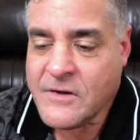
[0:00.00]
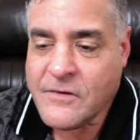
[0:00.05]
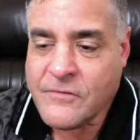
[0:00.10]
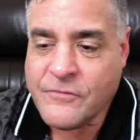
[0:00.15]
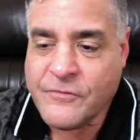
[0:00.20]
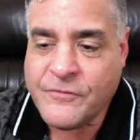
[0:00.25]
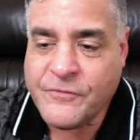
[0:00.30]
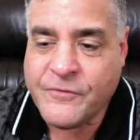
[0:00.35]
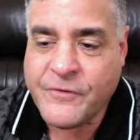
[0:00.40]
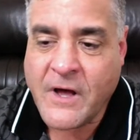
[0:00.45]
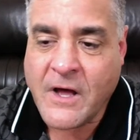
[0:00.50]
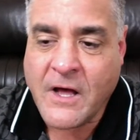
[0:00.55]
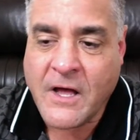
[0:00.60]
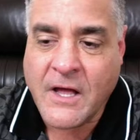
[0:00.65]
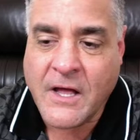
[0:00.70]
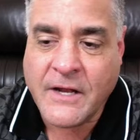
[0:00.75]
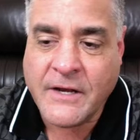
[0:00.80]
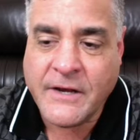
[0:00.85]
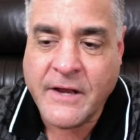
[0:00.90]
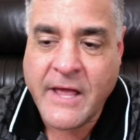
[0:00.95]

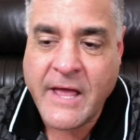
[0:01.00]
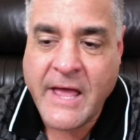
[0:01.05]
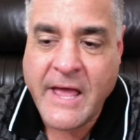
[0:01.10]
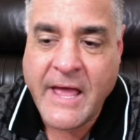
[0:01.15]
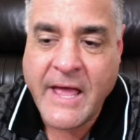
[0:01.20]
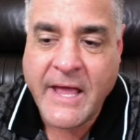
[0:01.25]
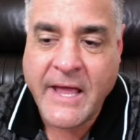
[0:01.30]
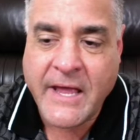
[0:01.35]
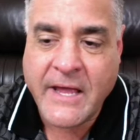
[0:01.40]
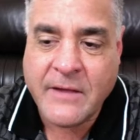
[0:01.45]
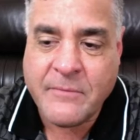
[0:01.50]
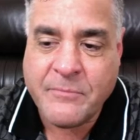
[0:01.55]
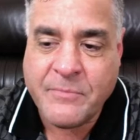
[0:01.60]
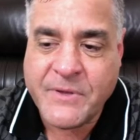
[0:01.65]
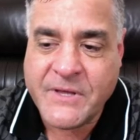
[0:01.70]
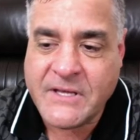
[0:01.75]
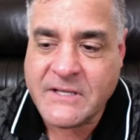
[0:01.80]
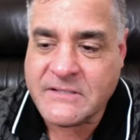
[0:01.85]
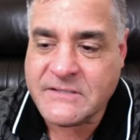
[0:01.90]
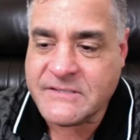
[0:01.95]
Von A.
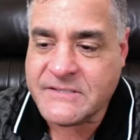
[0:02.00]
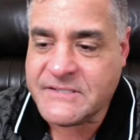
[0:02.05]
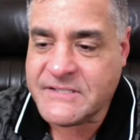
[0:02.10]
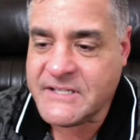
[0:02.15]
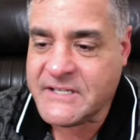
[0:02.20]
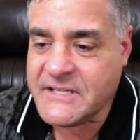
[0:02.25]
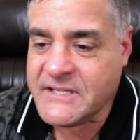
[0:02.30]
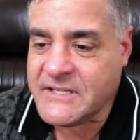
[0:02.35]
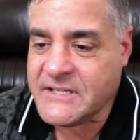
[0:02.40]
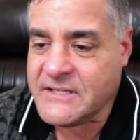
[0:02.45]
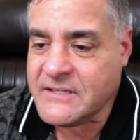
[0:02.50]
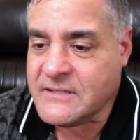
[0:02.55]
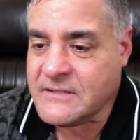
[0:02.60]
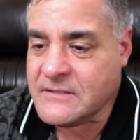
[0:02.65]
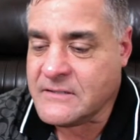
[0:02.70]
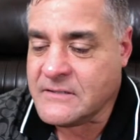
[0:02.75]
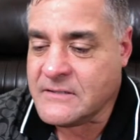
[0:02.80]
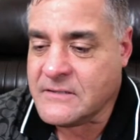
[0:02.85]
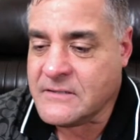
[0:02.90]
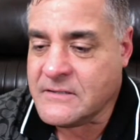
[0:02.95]
Busy,
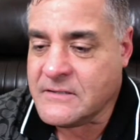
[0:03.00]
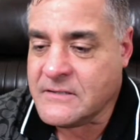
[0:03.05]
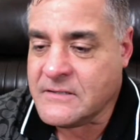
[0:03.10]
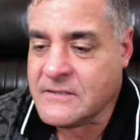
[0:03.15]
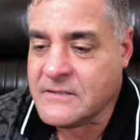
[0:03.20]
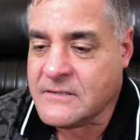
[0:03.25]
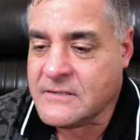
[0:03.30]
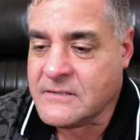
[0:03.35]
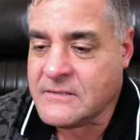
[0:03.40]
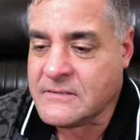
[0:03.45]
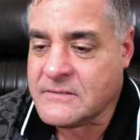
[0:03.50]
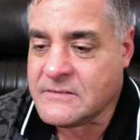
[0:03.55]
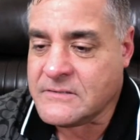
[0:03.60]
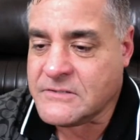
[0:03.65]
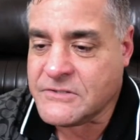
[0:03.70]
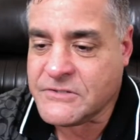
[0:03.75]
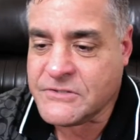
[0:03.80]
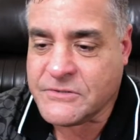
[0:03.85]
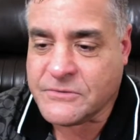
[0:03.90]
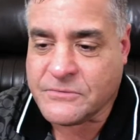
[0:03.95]

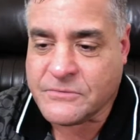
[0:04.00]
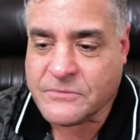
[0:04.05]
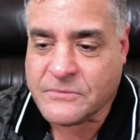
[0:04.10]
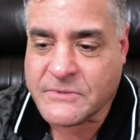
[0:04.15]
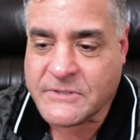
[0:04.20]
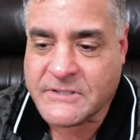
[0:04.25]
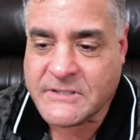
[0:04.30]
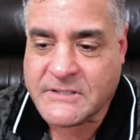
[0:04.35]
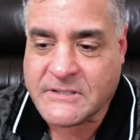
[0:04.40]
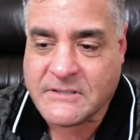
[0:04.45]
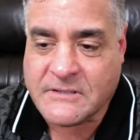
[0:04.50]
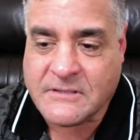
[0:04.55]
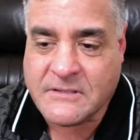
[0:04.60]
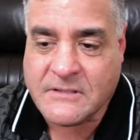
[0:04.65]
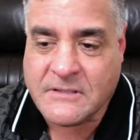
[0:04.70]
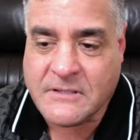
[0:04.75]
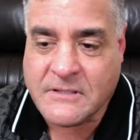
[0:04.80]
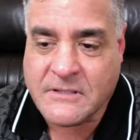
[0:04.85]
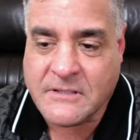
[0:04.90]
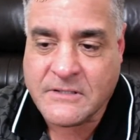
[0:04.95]
Sarid,
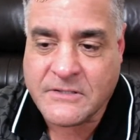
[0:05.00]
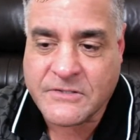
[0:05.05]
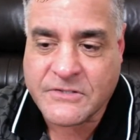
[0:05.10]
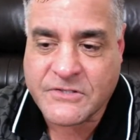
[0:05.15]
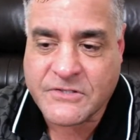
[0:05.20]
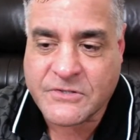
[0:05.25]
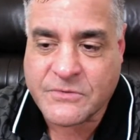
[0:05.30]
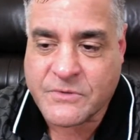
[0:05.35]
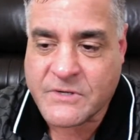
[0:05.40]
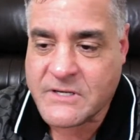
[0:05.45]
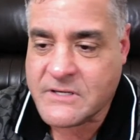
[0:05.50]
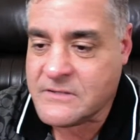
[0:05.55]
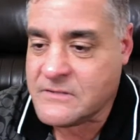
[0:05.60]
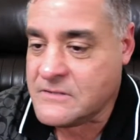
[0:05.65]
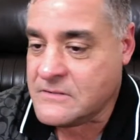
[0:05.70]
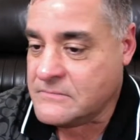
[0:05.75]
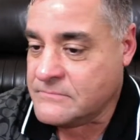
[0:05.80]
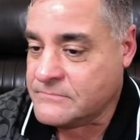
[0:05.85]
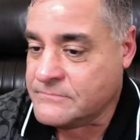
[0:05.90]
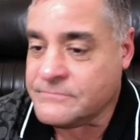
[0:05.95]
Sarid,
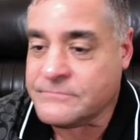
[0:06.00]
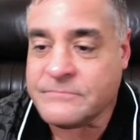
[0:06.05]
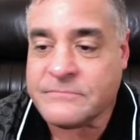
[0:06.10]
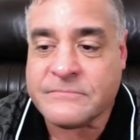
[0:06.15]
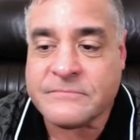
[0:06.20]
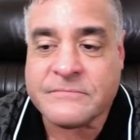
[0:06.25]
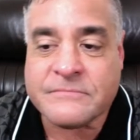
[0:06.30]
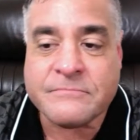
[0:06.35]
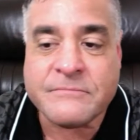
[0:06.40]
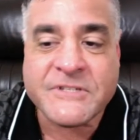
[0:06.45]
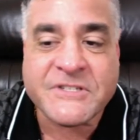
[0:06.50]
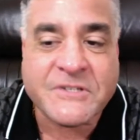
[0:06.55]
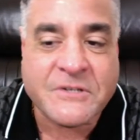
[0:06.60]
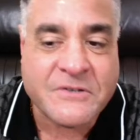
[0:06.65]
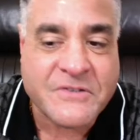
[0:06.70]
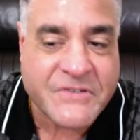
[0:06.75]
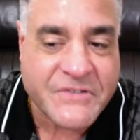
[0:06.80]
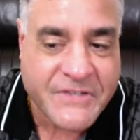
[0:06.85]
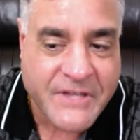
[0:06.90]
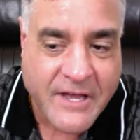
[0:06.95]
Mr.
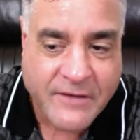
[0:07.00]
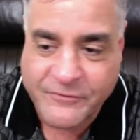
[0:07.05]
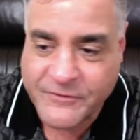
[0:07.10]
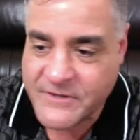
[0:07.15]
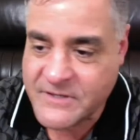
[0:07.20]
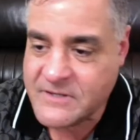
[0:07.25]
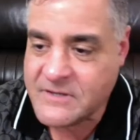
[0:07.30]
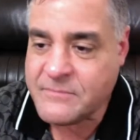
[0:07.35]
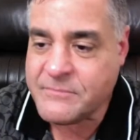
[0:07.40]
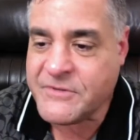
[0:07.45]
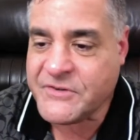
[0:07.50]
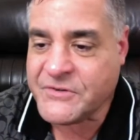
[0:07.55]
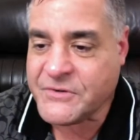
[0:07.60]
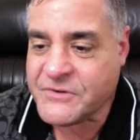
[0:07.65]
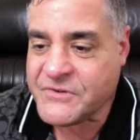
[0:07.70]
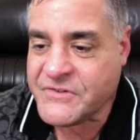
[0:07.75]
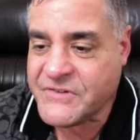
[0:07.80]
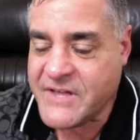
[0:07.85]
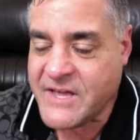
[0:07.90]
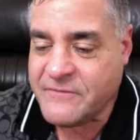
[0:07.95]
Stefan, Mr.
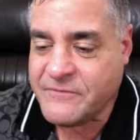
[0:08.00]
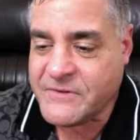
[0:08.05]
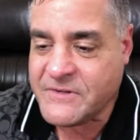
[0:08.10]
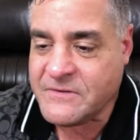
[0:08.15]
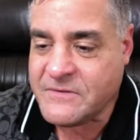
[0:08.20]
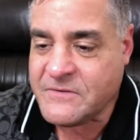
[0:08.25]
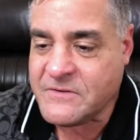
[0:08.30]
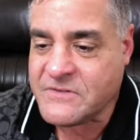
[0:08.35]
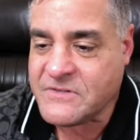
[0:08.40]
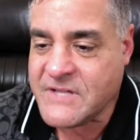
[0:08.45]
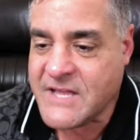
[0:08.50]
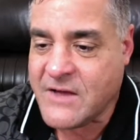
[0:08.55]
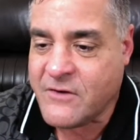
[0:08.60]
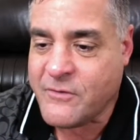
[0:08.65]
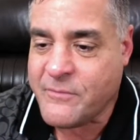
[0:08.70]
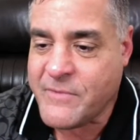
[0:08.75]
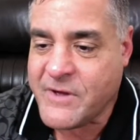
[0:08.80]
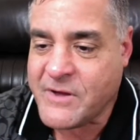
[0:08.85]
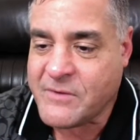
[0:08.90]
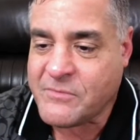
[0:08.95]
Stefan is now a
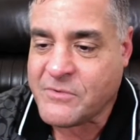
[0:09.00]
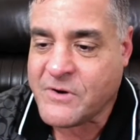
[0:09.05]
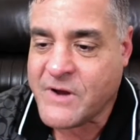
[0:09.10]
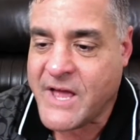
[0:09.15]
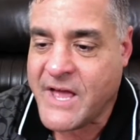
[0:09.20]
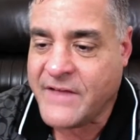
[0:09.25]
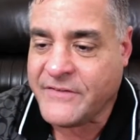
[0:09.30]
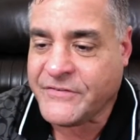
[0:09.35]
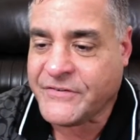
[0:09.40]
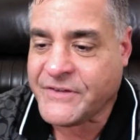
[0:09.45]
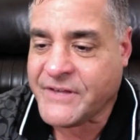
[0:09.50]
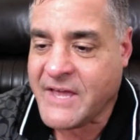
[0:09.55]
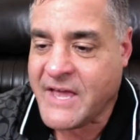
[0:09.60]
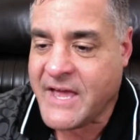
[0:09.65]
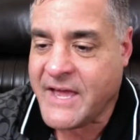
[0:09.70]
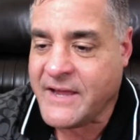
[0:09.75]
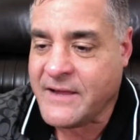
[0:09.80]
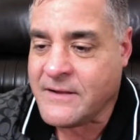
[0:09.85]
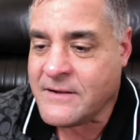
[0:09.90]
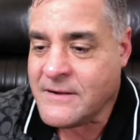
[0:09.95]
member,
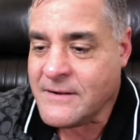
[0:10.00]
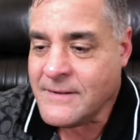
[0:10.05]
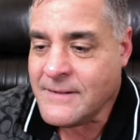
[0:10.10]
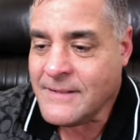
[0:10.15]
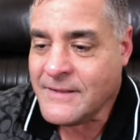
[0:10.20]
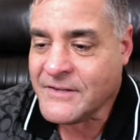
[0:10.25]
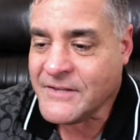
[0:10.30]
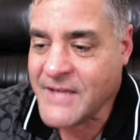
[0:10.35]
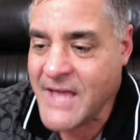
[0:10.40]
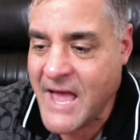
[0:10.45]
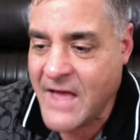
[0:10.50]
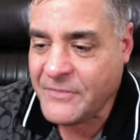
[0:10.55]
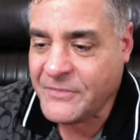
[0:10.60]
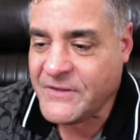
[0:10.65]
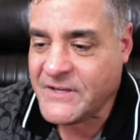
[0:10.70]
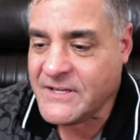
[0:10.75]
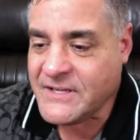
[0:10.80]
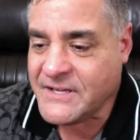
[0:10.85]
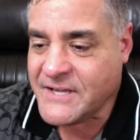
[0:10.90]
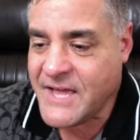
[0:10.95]
SK,
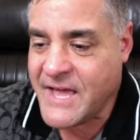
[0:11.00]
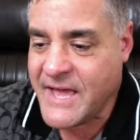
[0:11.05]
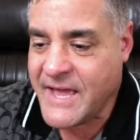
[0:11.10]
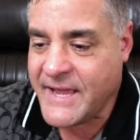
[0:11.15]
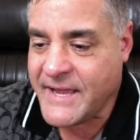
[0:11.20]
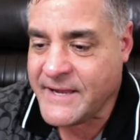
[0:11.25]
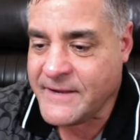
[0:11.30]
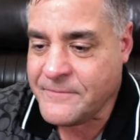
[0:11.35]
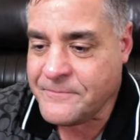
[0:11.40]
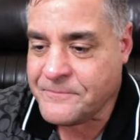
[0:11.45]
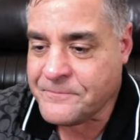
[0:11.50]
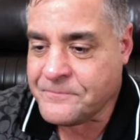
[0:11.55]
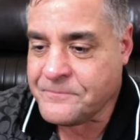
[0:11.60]
Kathy K,